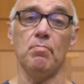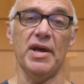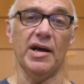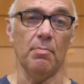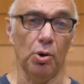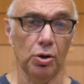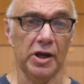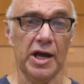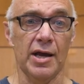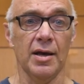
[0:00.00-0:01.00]
Being a
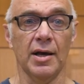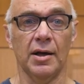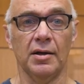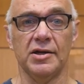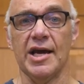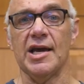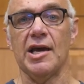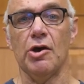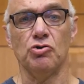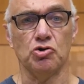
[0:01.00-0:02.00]
bully,
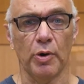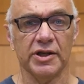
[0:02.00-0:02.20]
taking huge